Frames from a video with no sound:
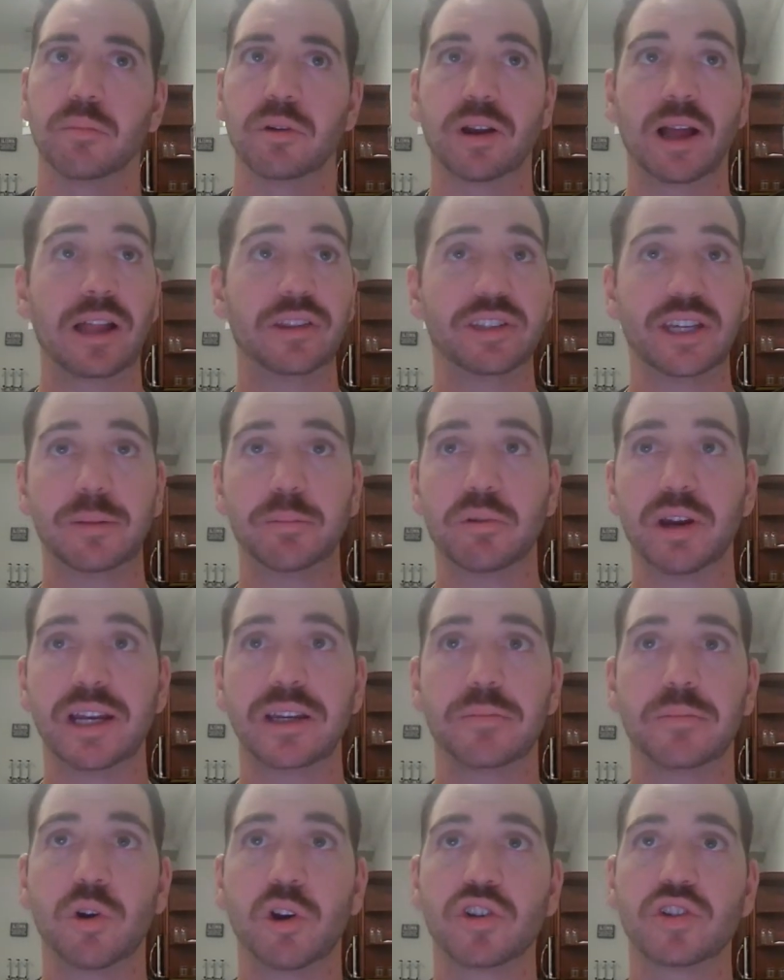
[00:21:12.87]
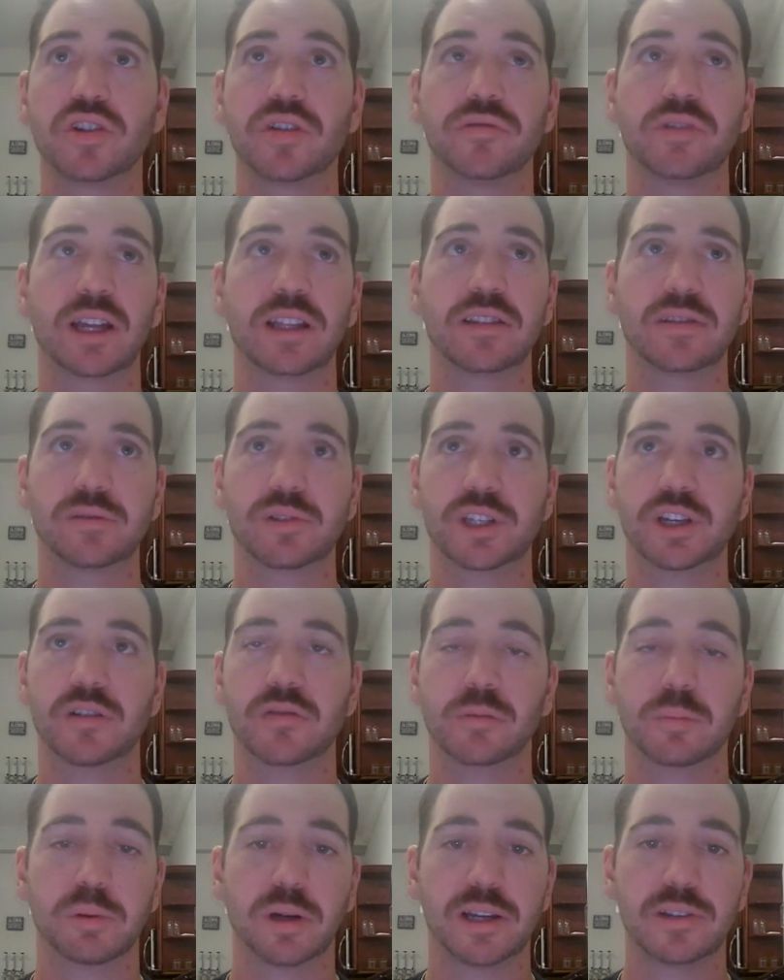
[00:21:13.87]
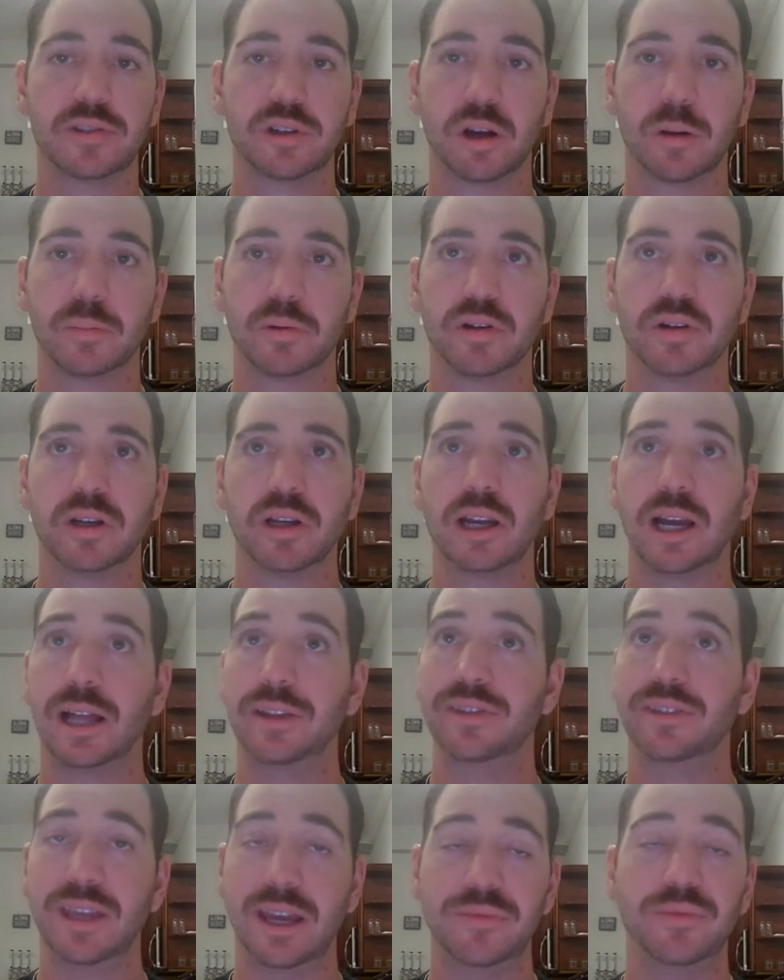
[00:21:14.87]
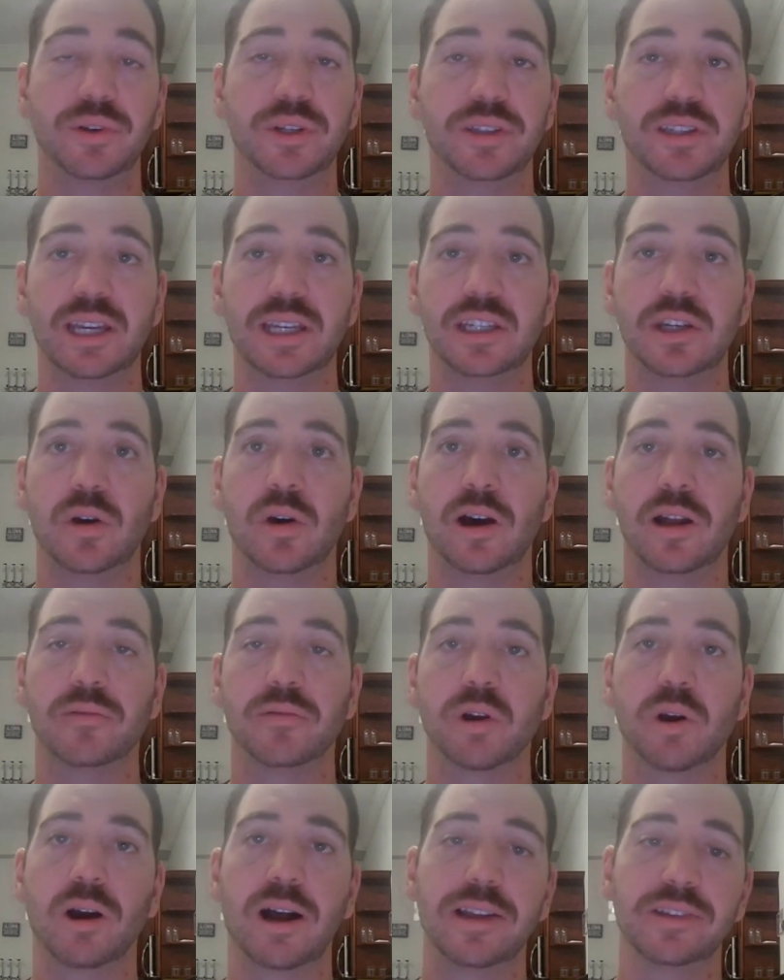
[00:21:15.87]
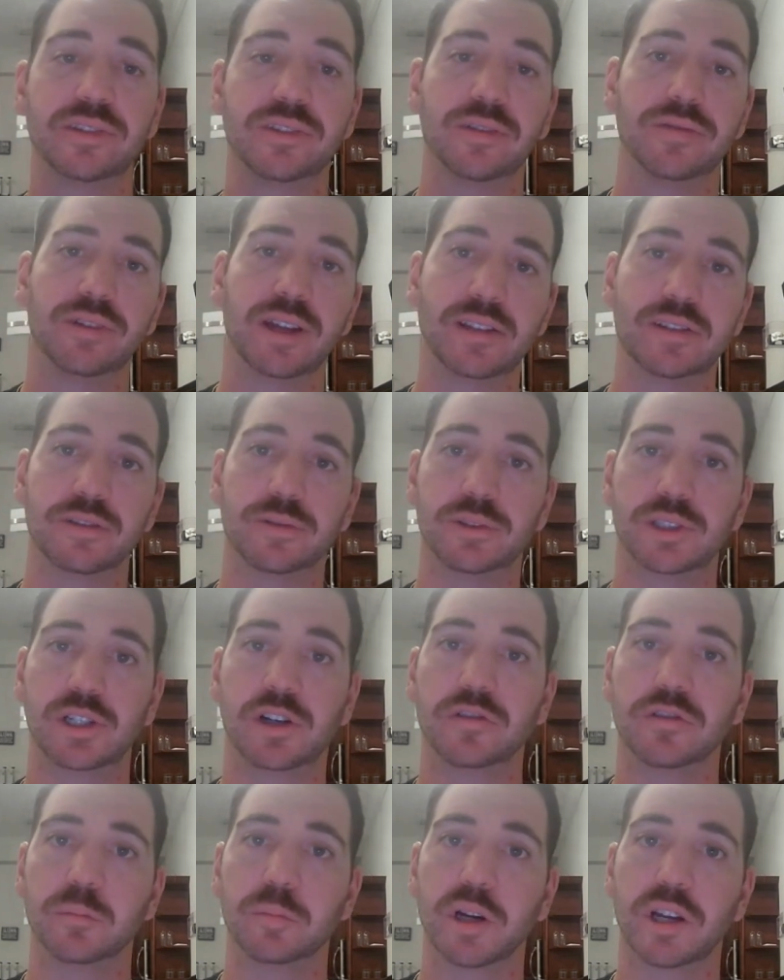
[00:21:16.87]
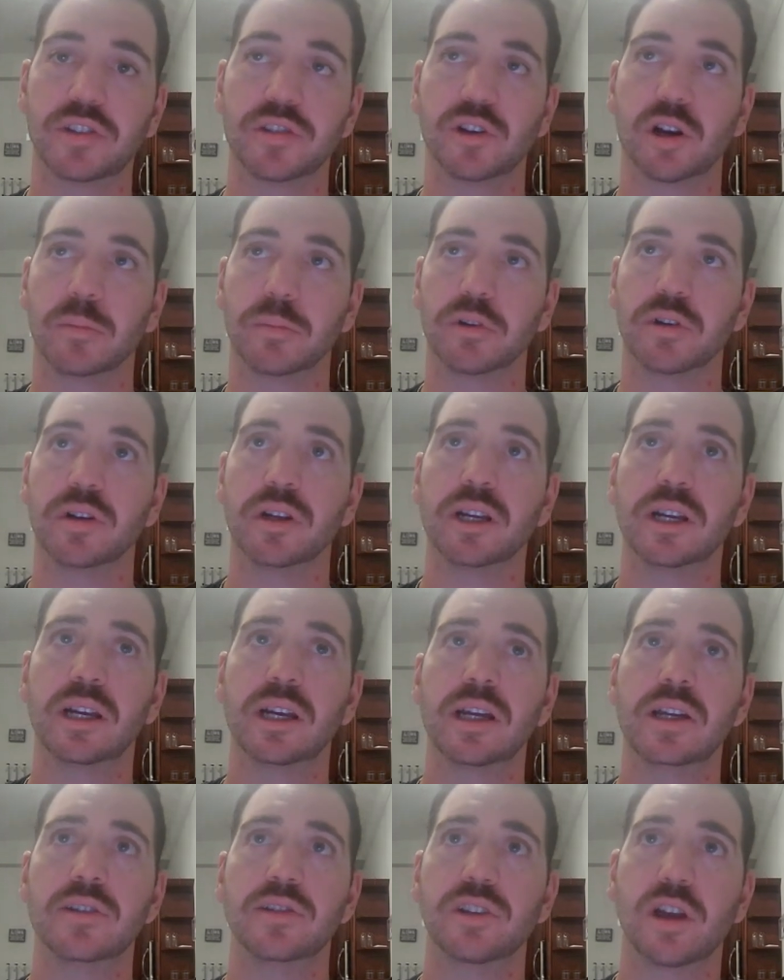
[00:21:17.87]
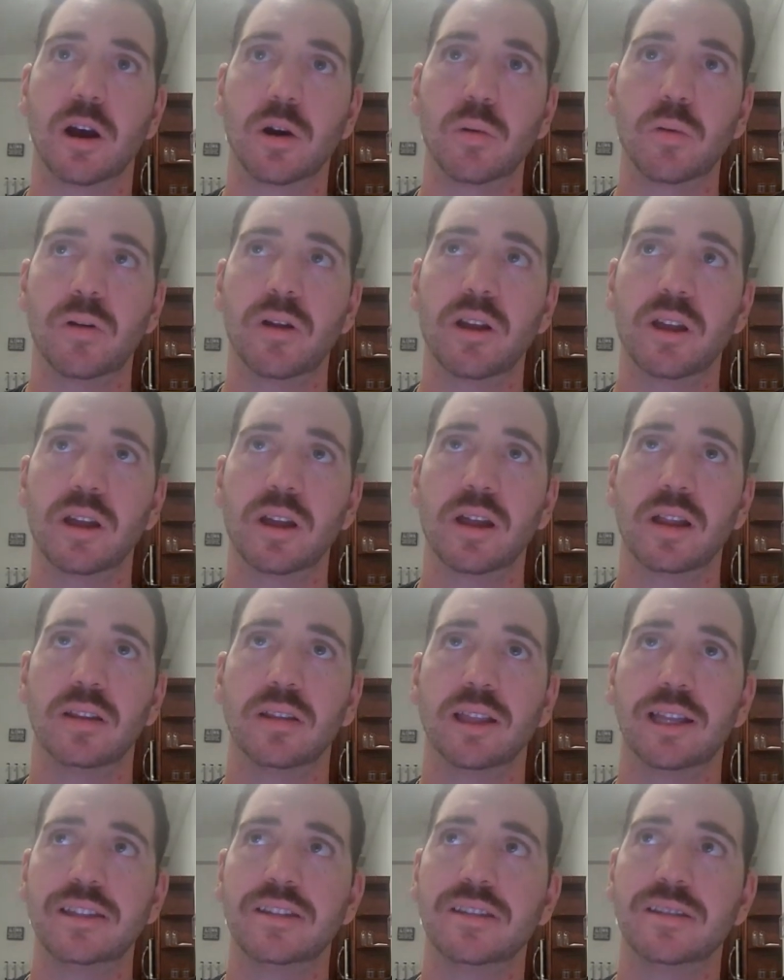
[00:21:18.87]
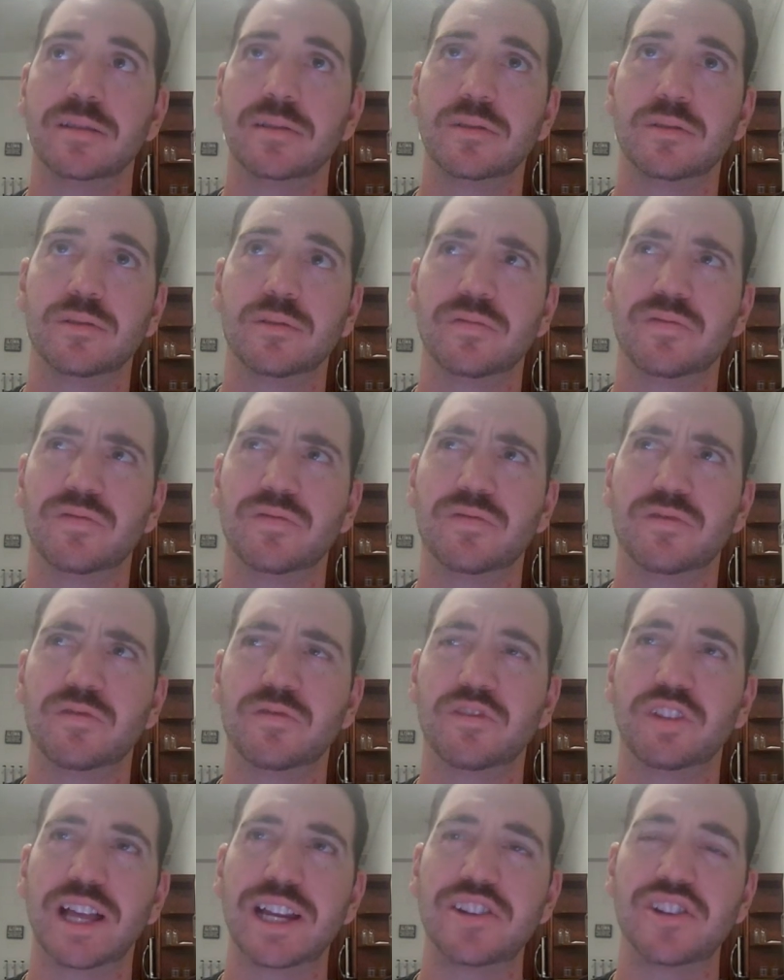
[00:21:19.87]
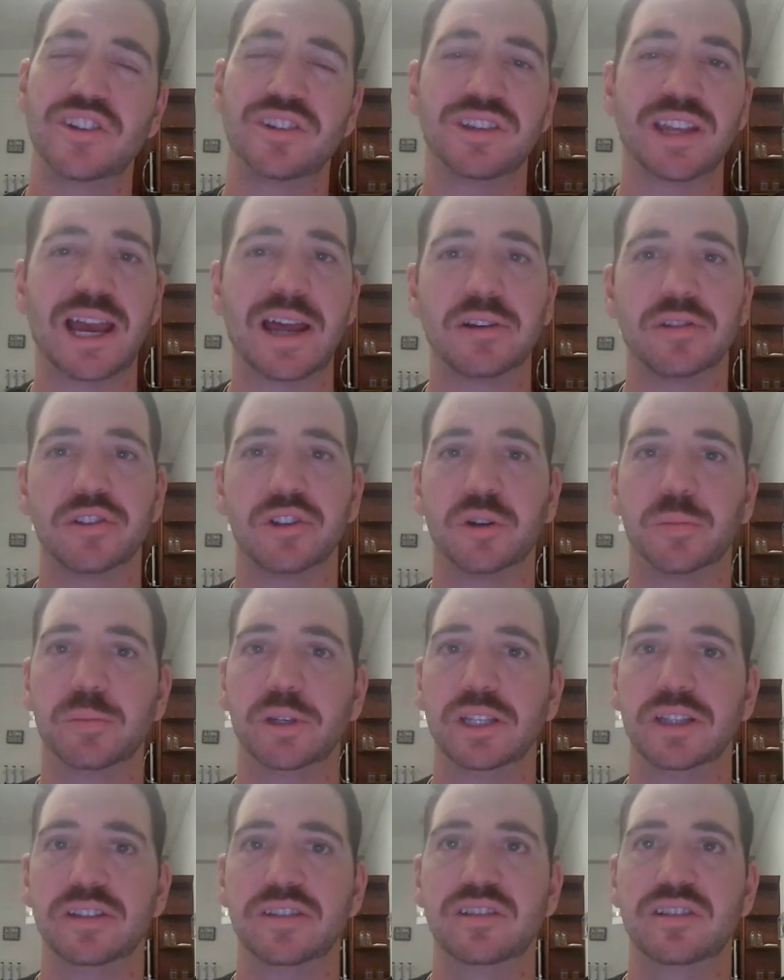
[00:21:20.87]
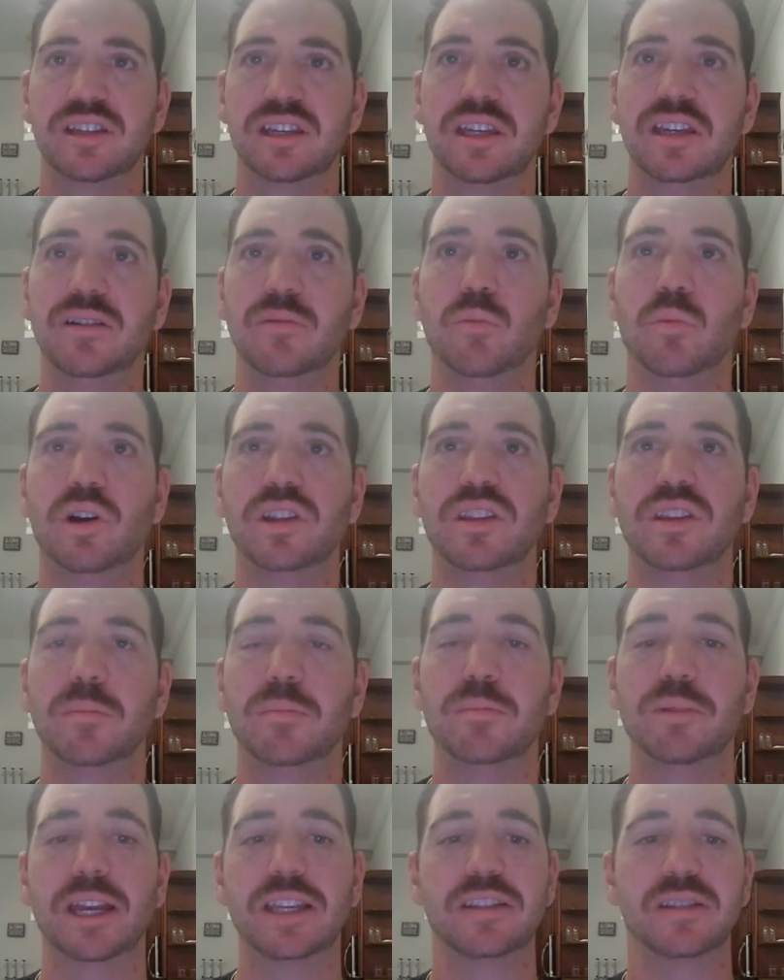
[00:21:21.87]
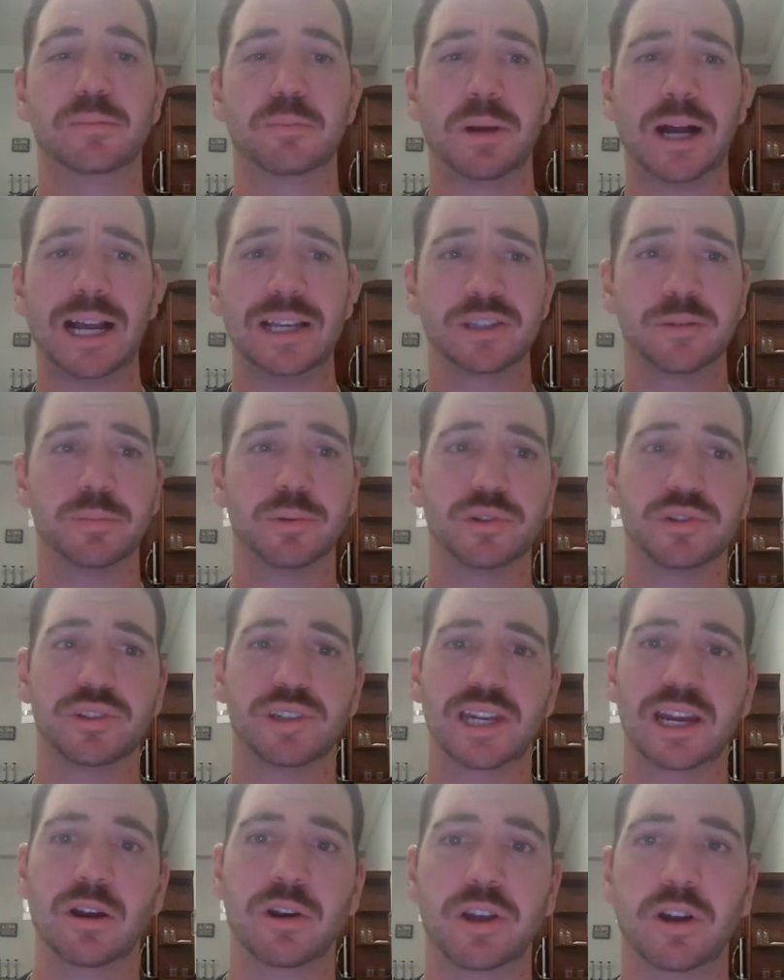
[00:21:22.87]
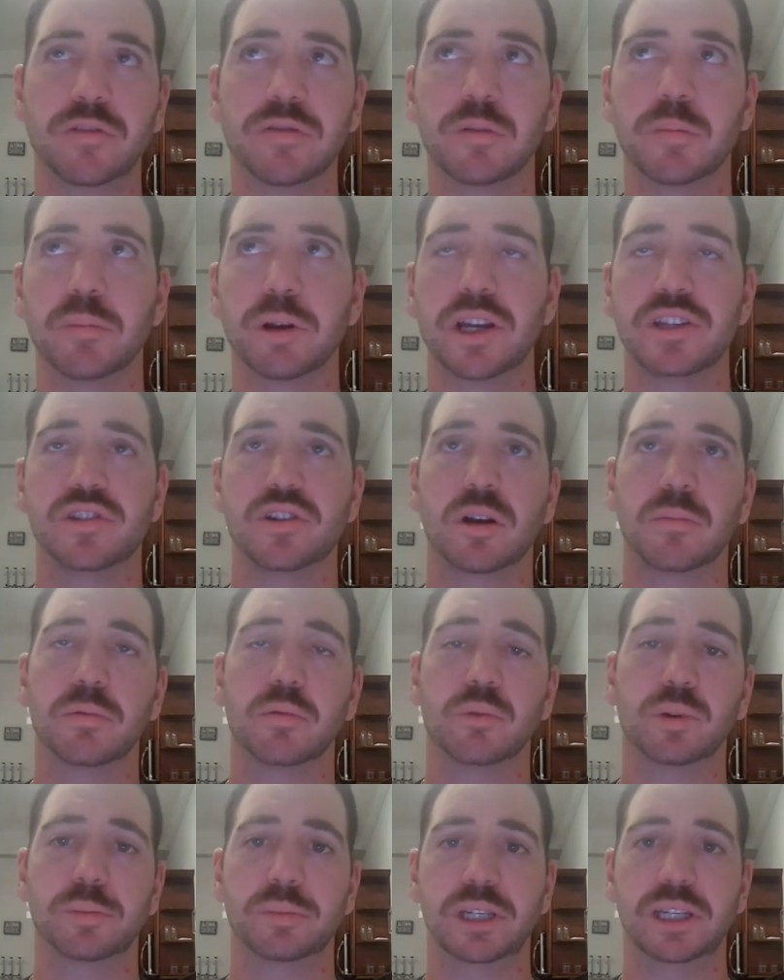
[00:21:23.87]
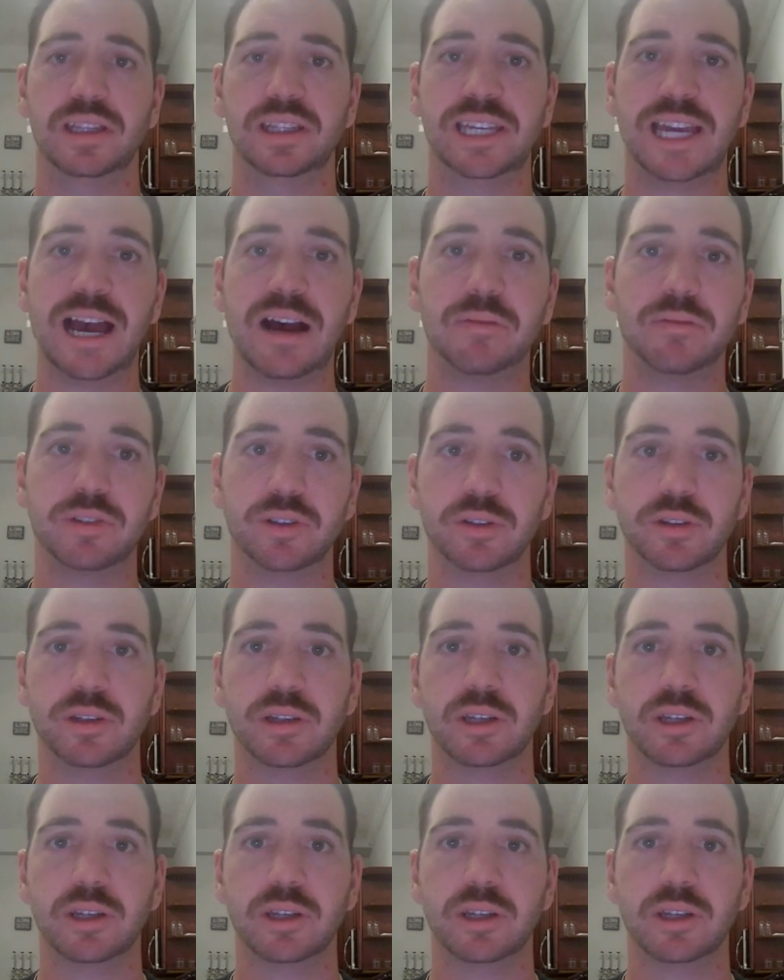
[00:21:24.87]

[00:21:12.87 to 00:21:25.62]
I'll take Brandon Marsh defensively over Bryce Harper. I'll definitely take Johan Rojas defensively over Bryce Harper. So let's flesh this out a little bit and see what the best possible scenario for Bryce Harper would be in the outfield.